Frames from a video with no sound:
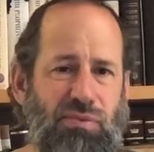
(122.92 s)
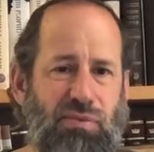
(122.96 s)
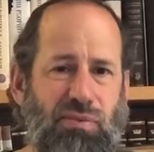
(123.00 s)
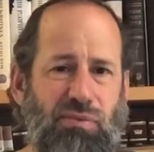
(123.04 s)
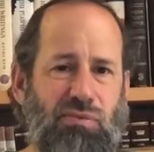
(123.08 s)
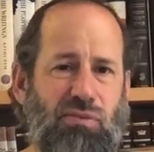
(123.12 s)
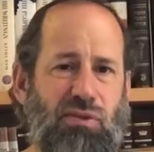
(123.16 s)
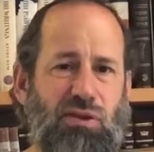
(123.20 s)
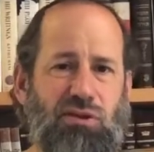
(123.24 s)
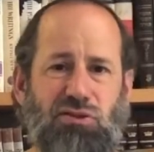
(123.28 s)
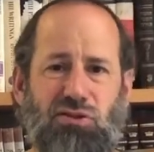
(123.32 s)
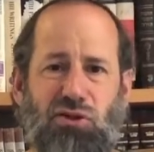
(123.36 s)

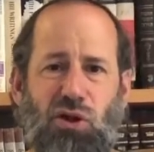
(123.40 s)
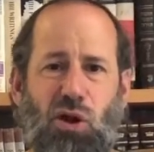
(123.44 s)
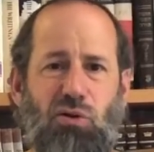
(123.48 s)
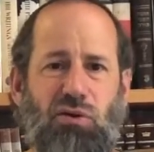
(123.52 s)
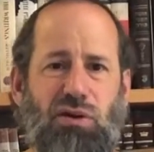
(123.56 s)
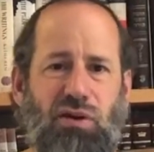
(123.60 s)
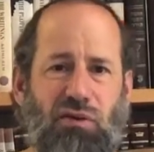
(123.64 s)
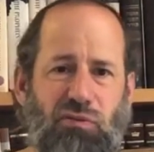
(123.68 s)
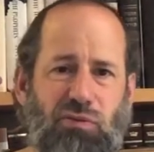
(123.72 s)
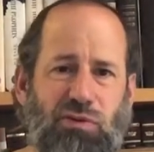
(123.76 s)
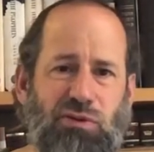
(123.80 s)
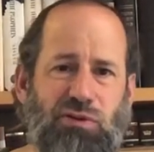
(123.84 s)
There's no
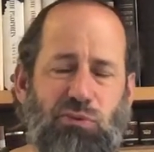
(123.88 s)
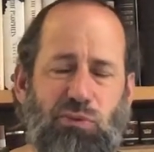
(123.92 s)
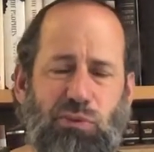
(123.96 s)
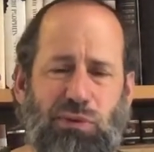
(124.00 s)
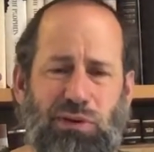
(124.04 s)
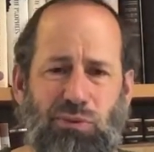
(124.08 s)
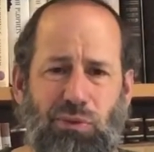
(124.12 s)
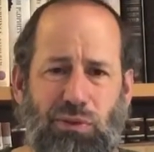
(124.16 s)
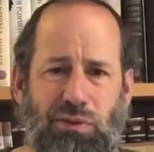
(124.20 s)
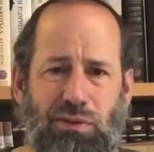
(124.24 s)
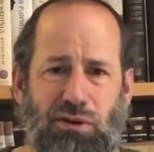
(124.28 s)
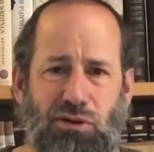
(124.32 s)
difference
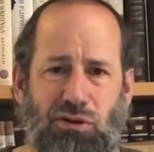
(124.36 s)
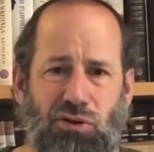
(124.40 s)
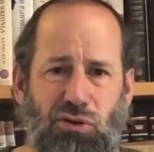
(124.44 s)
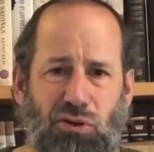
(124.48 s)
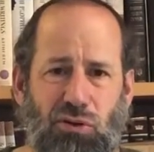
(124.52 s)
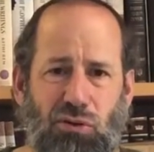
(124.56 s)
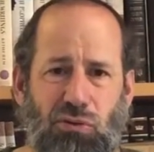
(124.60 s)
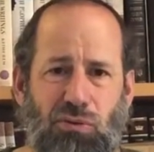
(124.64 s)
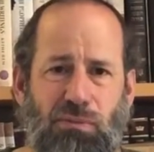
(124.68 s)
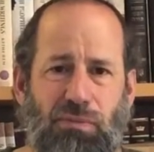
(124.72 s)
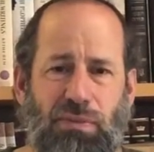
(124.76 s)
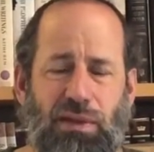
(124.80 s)
between the
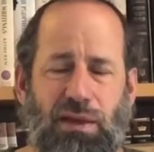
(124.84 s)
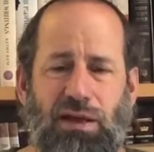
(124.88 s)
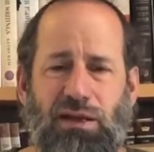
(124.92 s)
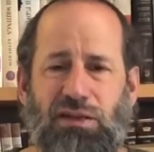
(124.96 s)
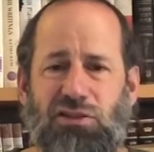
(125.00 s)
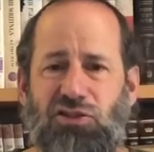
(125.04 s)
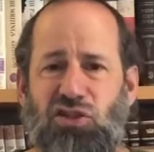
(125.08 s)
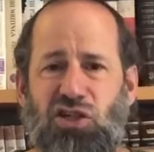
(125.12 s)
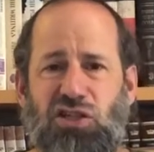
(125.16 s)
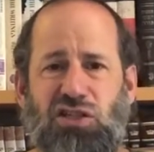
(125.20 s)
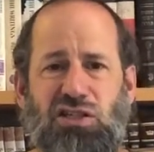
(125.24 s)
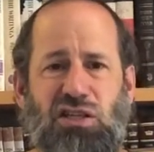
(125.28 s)
two. It's
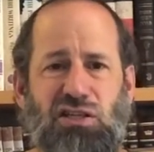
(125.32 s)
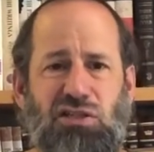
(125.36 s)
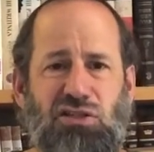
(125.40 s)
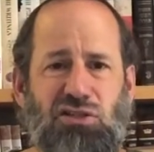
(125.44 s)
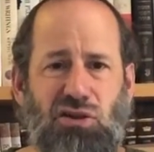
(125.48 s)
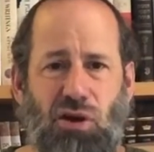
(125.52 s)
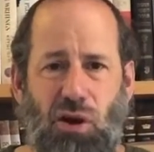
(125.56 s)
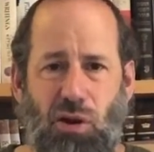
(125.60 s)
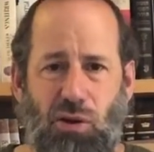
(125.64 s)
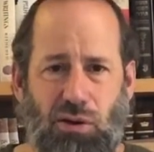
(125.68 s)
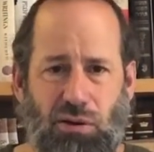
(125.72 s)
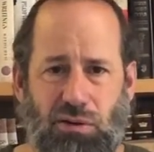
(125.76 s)
just
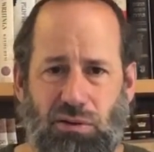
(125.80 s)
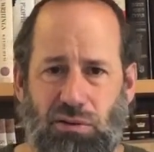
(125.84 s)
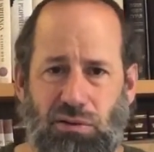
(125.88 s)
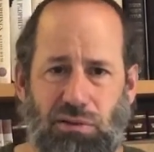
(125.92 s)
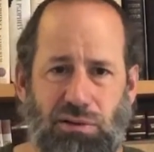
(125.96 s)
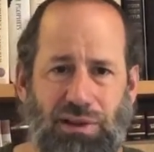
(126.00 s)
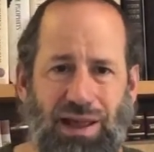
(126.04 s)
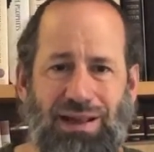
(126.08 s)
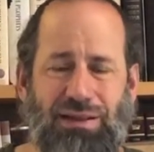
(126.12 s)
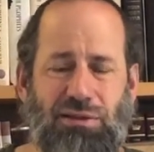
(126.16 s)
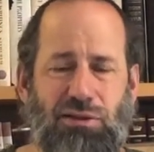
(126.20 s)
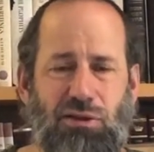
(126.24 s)
historical.
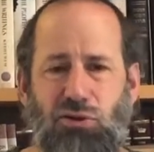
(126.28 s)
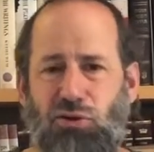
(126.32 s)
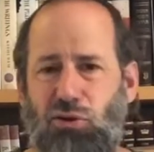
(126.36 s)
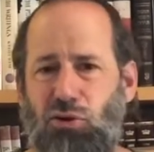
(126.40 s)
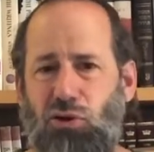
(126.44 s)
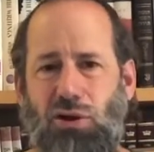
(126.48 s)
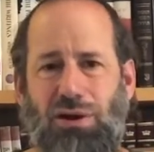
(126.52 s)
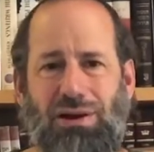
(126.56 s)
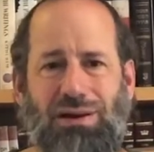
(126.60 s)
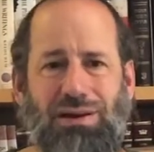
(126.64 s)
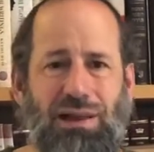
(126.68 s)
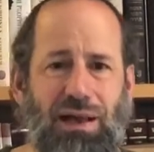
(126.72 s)
Like the New
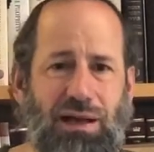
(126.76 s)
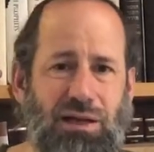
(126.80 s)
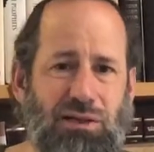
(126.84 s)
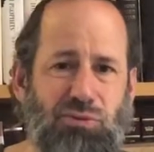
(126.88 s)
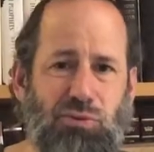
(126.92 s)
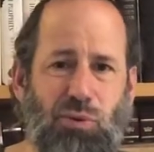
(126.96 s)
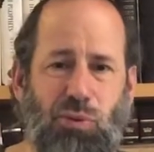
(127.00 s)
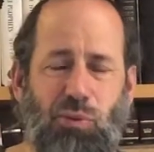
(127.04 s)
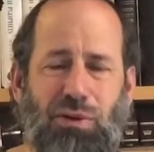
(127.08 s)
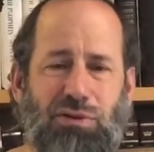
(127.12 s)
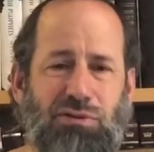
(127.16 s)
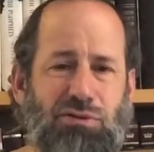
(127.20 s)
York Knicks were
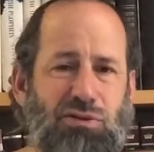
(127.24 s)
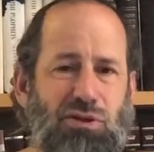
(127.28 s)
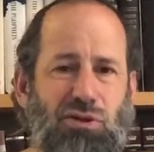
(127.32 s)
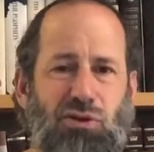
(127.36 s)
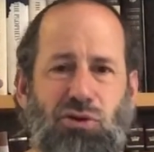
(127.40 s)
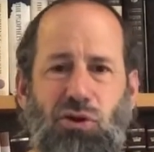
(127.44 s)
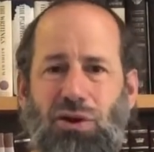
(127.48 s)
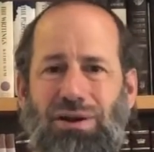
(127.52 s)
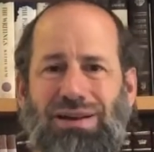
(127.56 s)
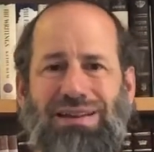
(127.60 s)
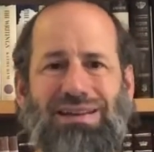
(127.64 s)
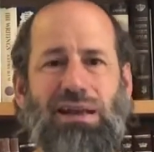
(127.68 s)
once the New
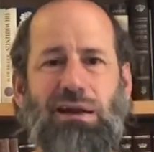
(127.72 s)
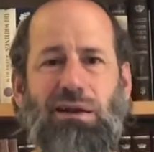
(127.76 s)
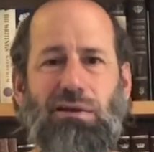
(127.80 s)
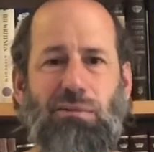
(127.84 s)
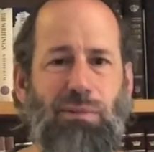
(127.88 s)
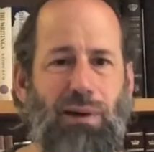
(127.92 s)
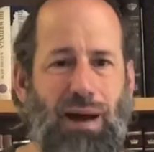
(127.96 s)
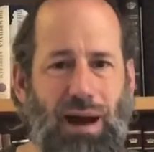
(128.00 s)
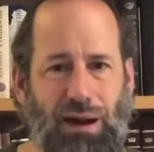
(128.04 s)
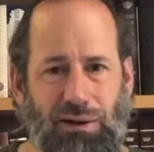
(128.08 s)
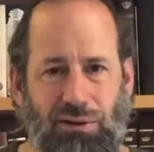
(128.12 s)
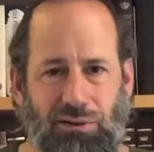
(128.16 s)
York
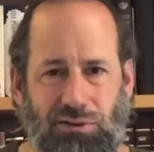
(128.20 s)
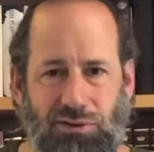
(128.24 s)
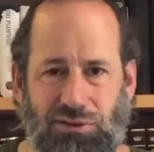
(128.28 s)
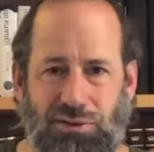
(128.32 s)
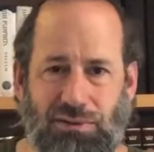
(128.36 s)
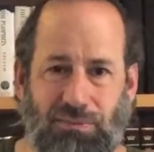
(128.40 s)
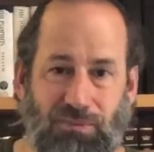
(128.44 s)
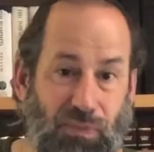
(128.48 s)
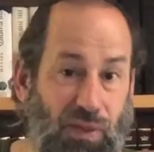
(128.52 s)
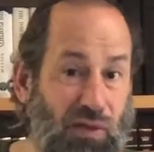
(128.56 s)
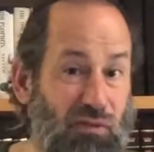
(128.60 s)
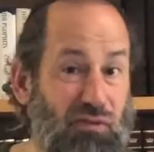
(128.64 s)
Knickerbockers.
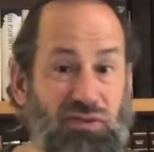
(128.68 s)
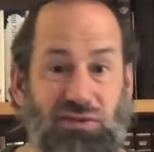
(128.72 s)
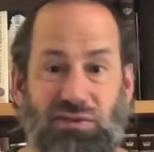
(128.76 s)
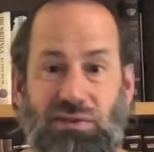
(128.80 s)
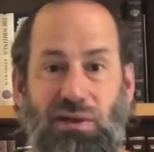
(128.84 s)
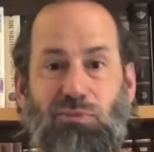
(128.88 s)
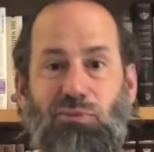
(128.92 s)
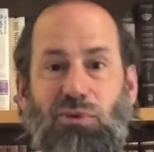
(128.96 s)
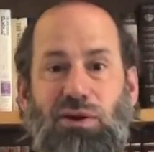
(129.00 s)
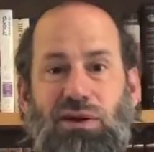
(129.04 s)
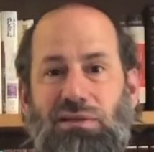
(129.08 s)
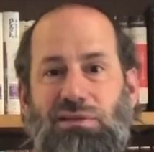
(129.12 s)
For
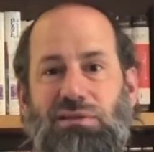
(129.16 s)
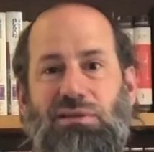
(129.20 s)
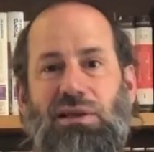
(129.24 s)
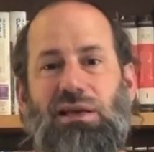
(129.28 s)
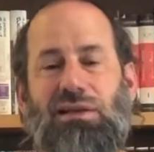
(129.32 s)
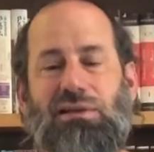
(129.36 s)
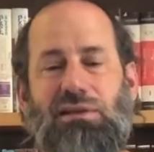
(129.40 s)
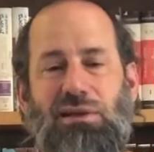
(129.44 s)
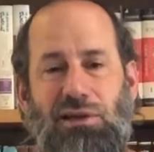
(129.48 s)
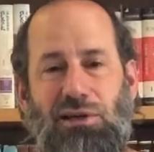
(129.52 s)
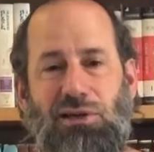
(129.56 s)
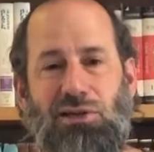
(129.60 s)
some reason, they
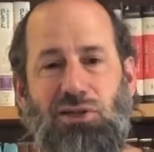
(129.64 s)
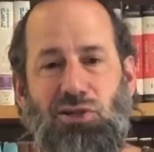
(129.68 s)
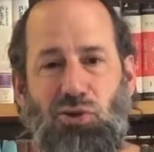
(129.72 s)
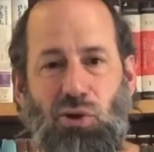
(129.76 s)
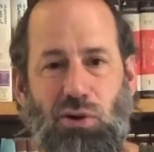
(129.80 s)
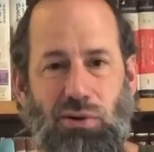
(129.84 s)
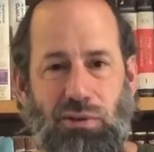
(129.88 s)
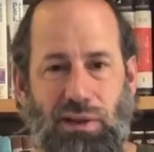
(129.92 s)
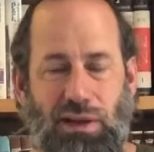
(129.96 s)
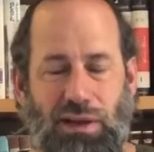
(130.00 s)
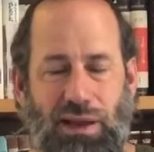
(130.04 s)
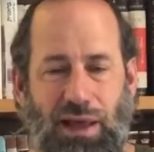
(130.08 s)

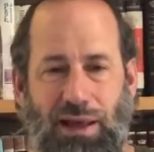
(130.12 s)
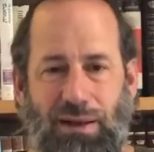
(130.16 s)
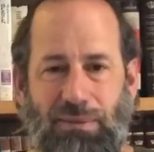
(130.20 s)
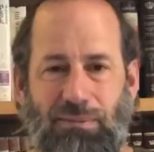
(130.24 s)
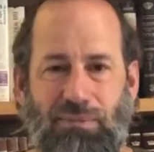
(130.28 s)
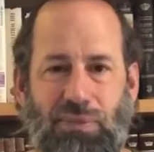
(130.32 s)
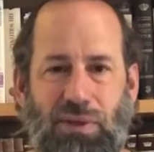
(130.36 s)
shortened the name.